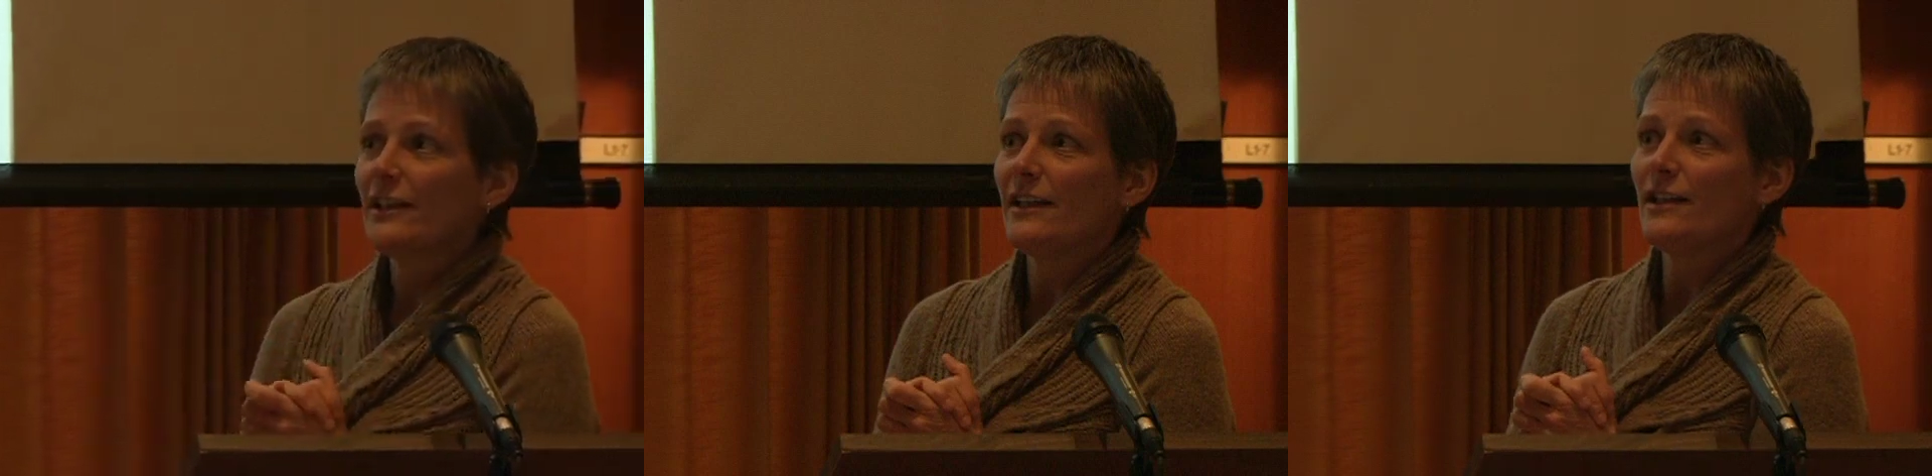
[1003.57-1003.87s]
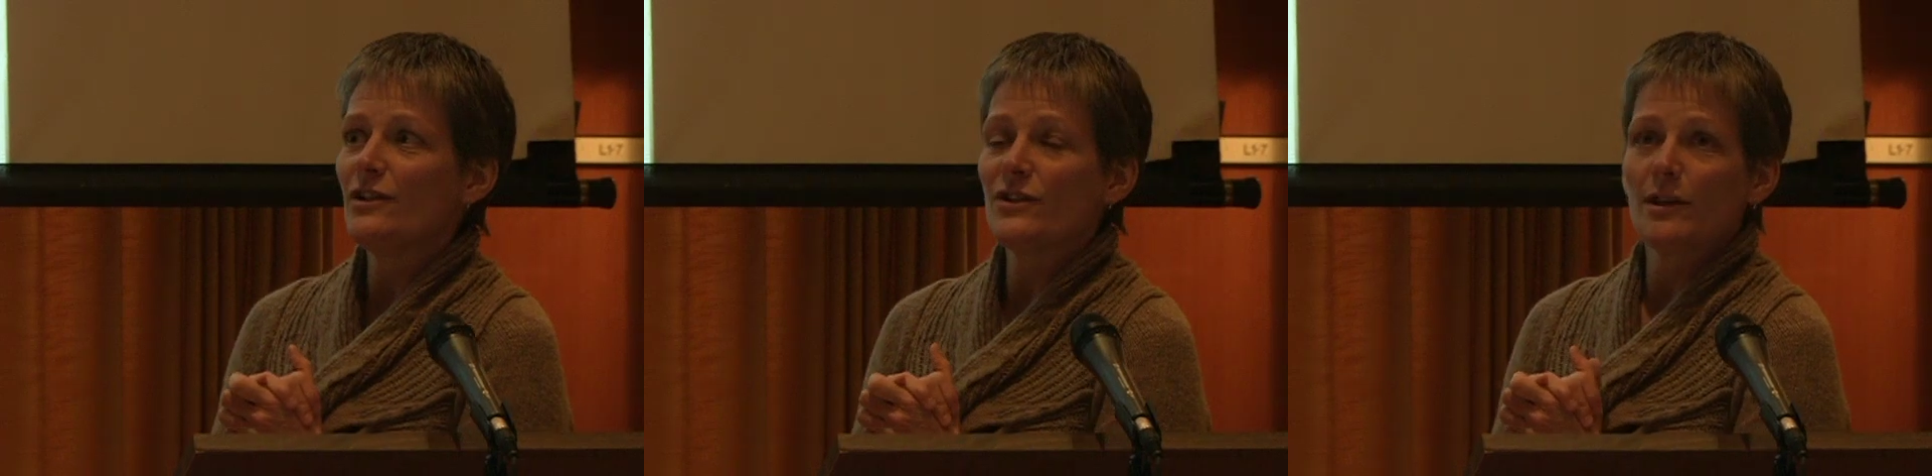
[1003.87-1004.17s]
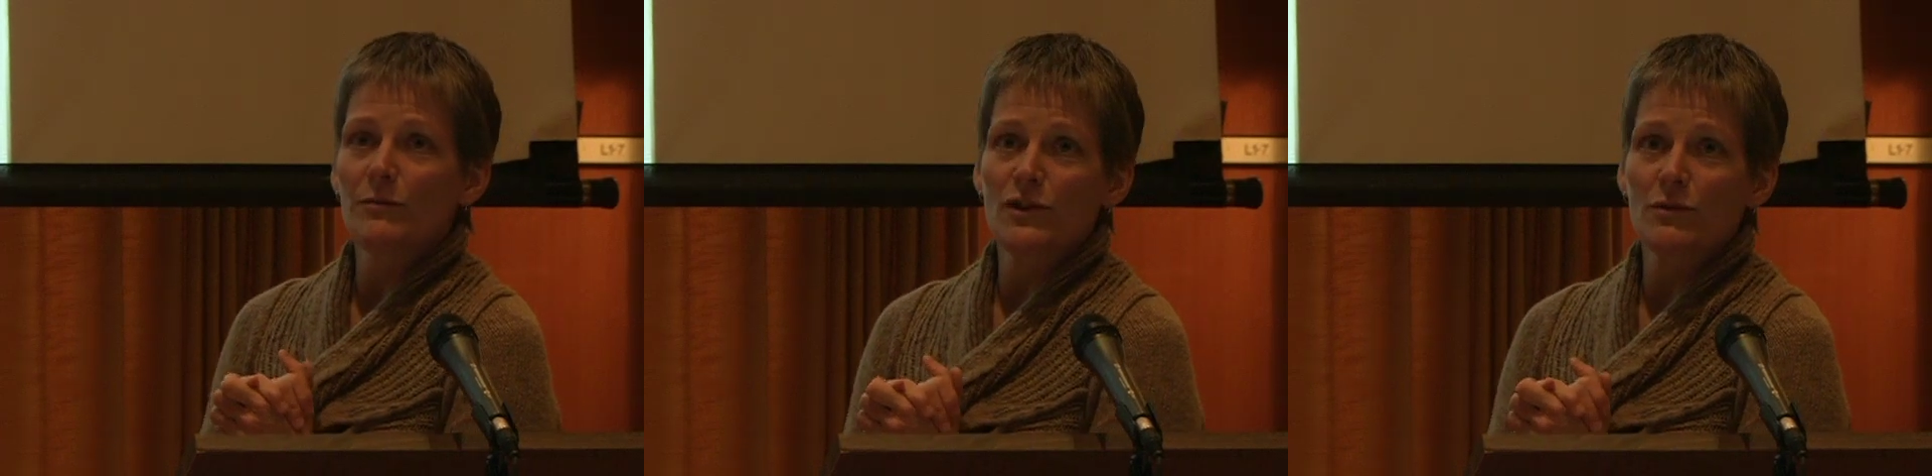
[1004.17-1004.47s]
in using
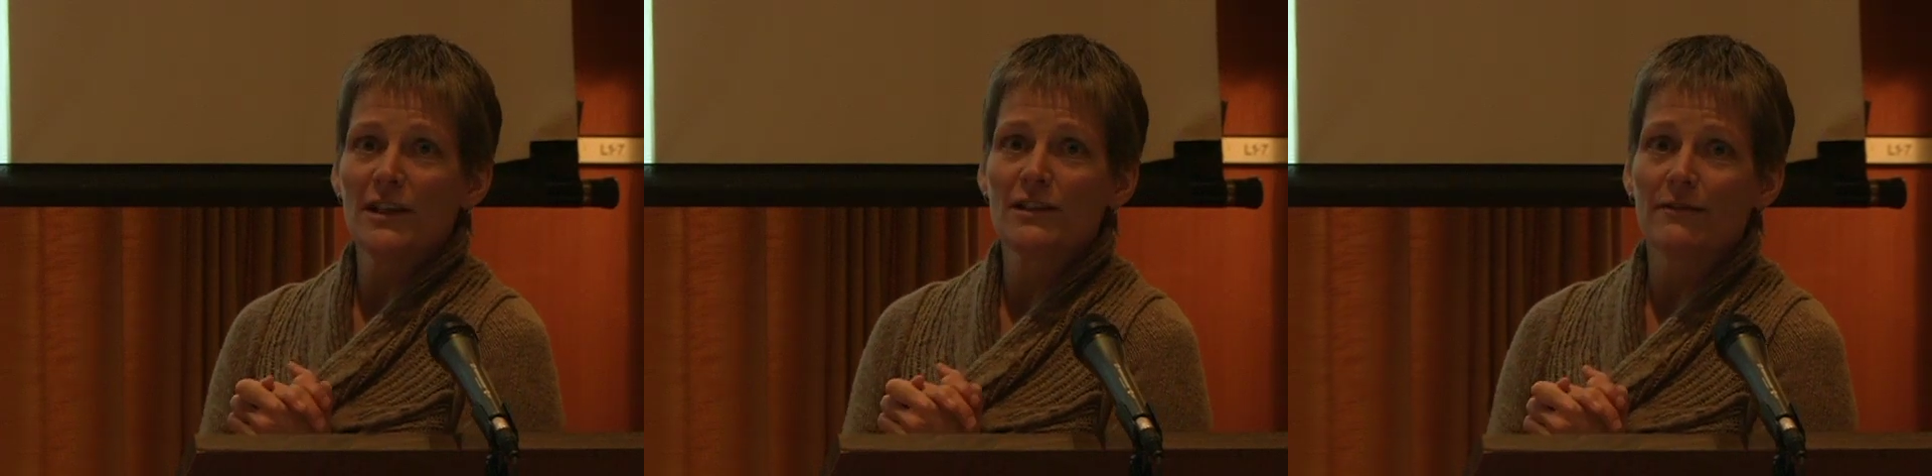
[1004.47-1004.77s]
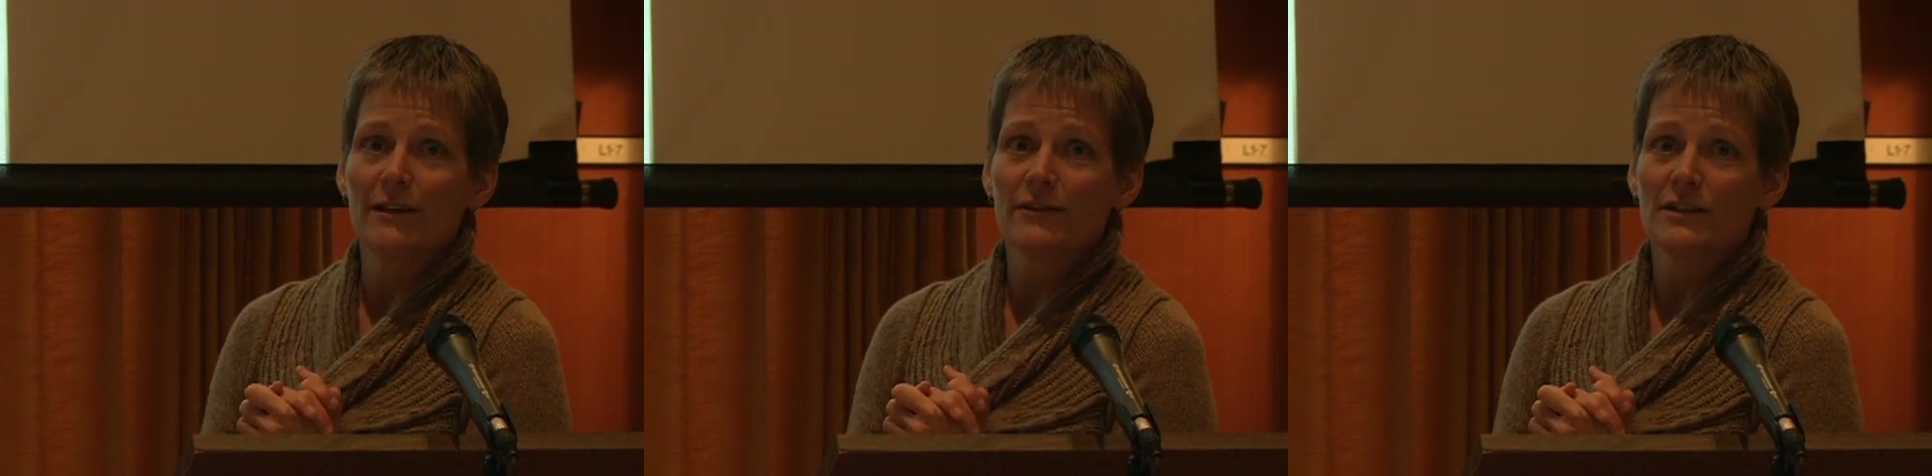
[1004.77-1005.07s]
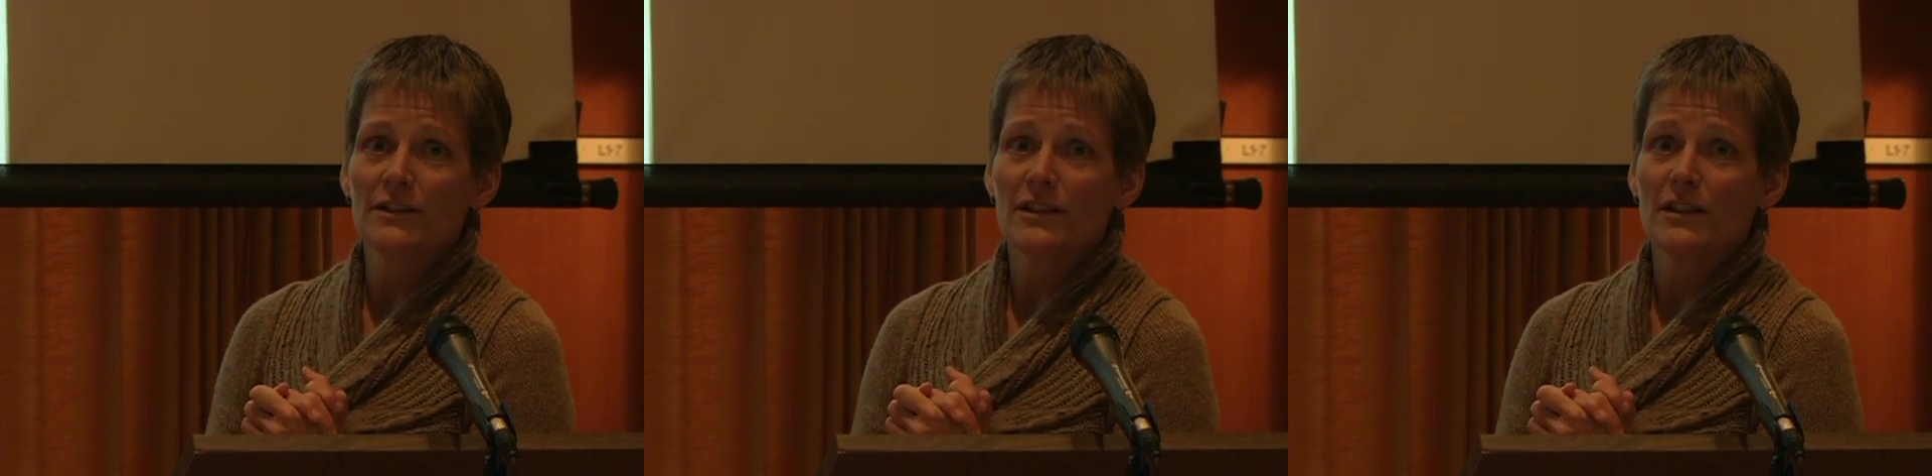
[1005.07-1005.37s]
persuasive
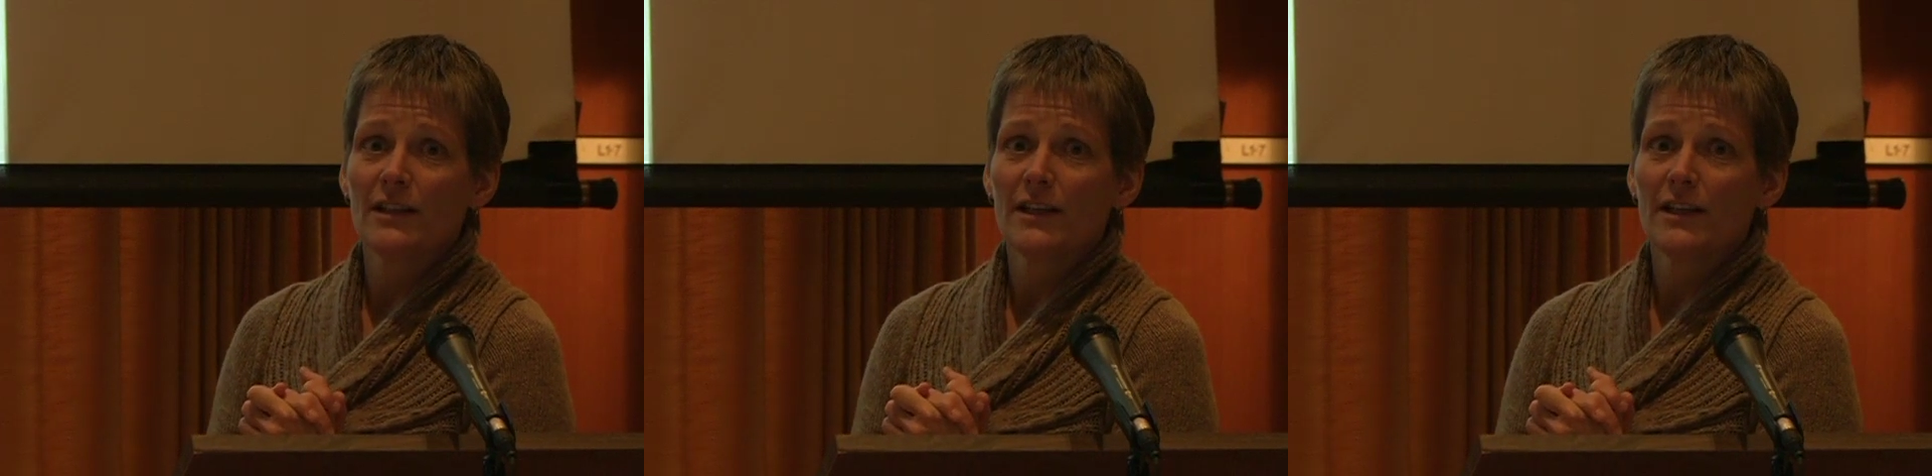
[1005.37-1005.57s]
efforts.